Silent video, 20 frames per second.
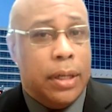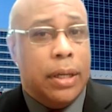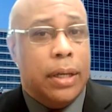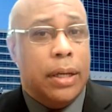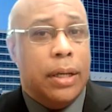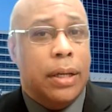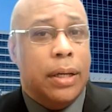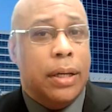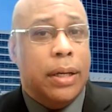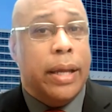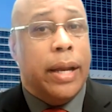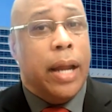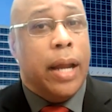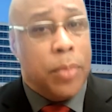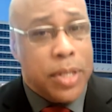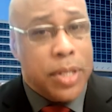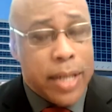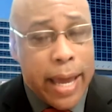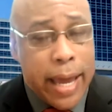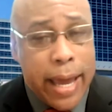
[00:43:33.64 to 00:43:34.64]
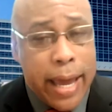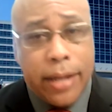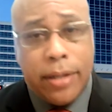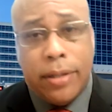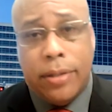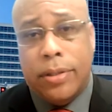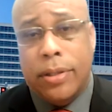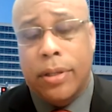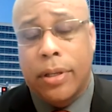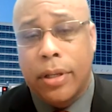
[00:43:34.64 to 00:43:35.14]
And I'm
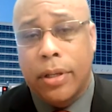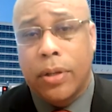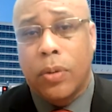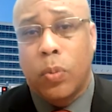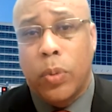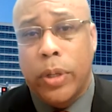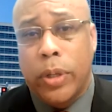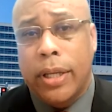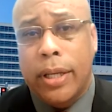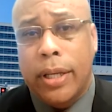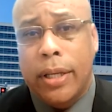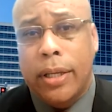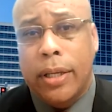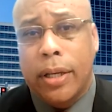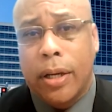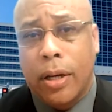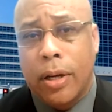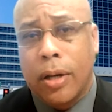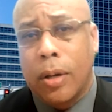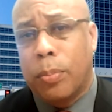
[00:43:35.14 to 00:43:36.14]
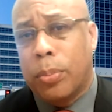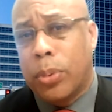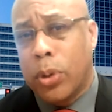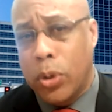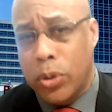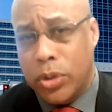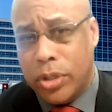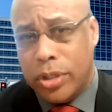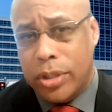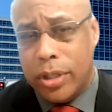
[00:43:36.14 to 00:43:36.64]
saddened when he
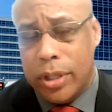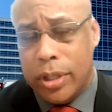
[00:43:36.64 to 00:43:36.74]
approached